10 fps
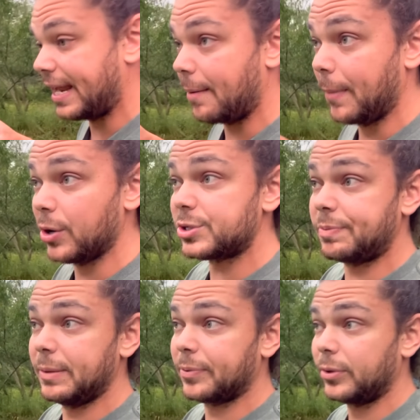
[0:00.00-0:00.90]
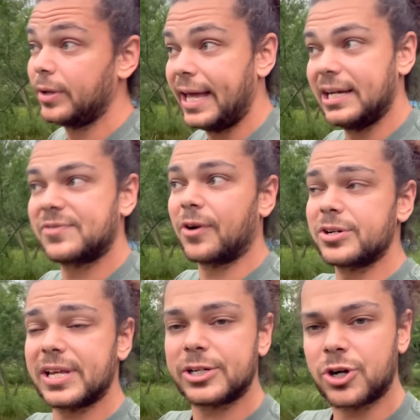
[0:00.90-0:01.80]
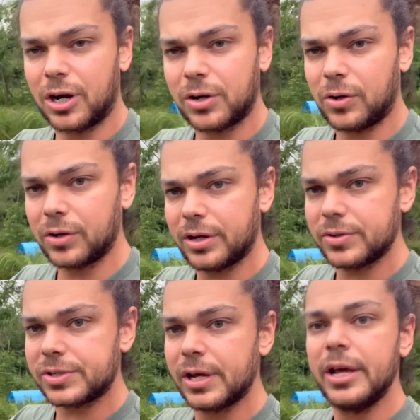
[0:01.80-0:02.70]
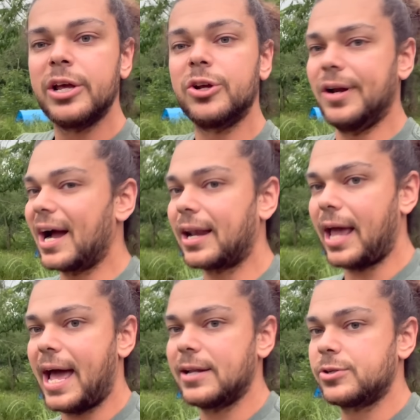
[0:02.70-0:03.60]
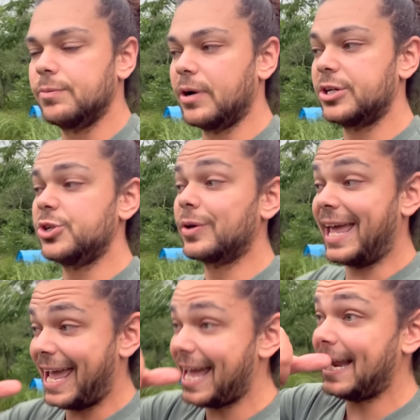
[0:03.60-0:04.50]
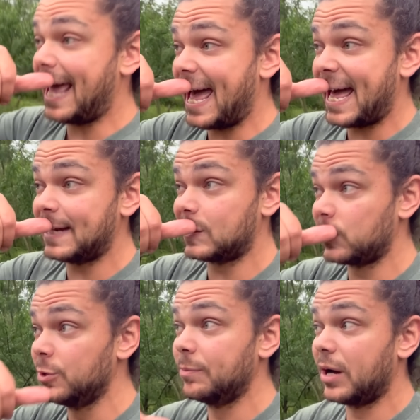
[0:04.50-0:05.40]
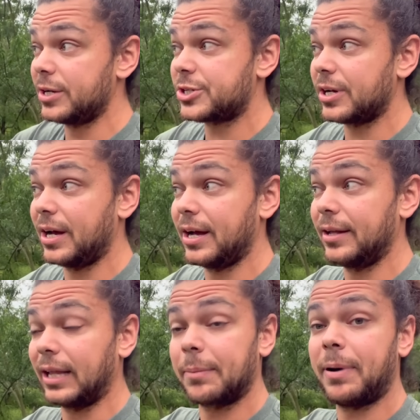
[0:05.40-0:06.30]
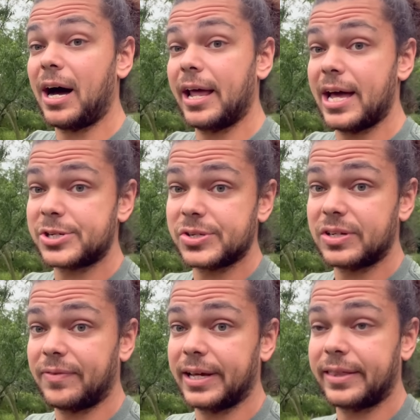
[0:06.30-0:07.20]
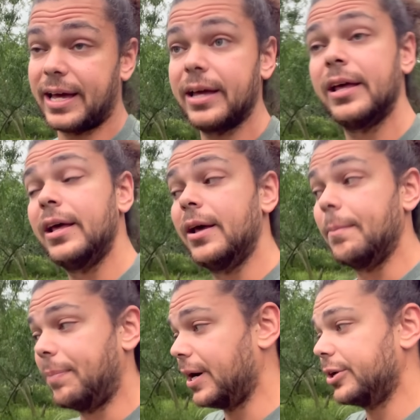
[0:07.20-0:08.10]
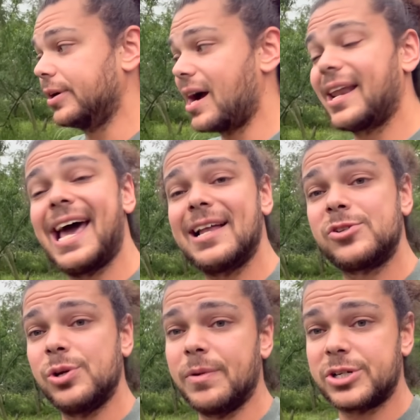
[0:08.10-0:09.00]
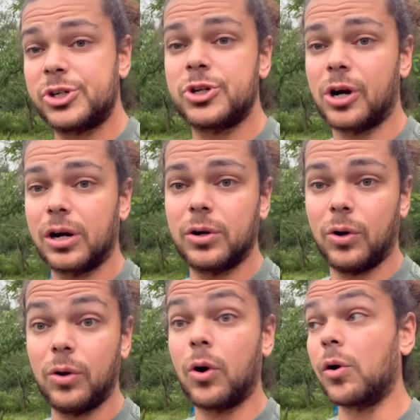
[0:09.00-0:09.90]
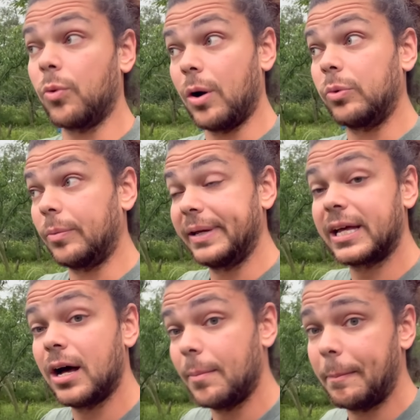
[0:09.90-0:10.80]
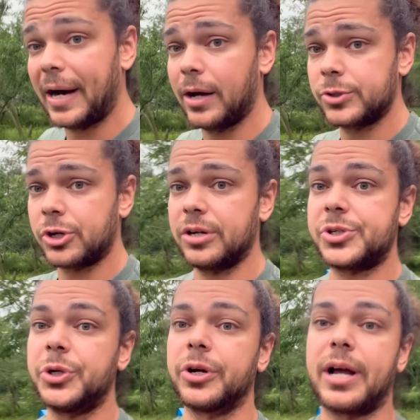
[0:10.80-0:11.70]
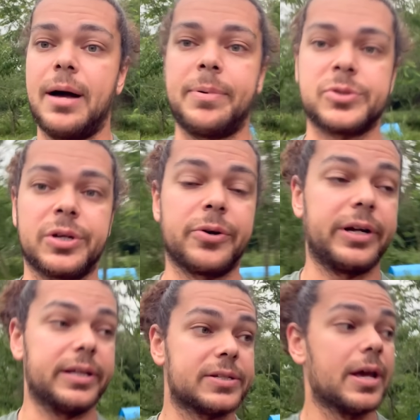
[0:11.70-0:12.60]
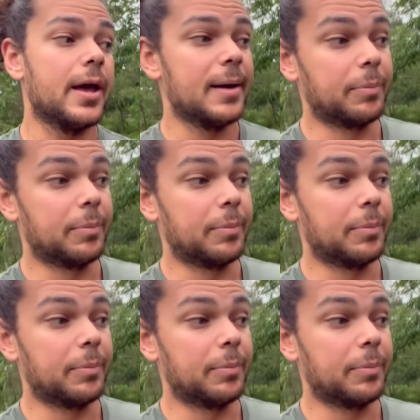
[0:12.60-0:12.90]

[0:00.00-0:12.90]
Now, most people, and as far as charcoal goes, you're not going to add too much. You can add too much like potash and stuff like that, but you're not going to add too much charcoal or what will become biochar to your compost ingredients.